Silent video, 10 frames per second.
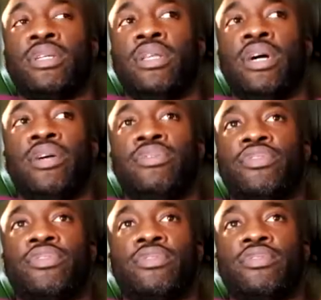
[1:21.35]

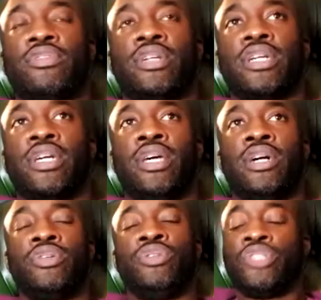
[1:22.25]
Life. Fucking
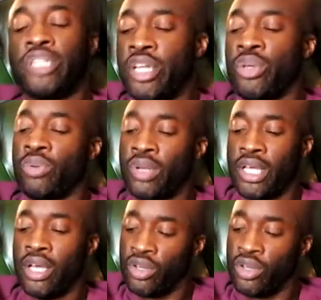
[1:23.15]
hell. You genuinely